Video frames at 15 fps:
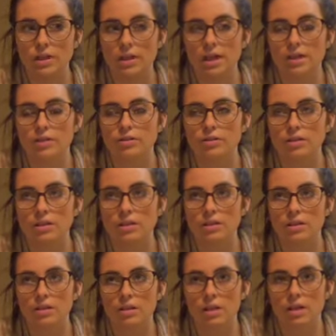like I use
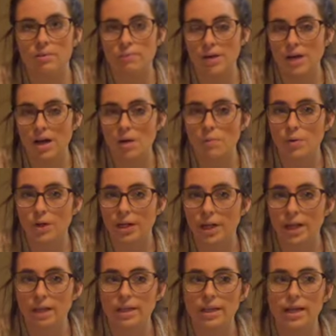it in my cowboy
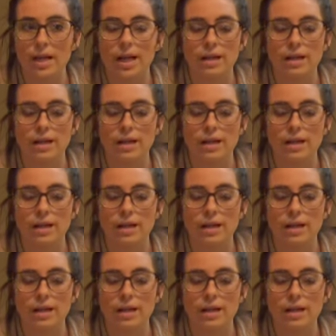candy.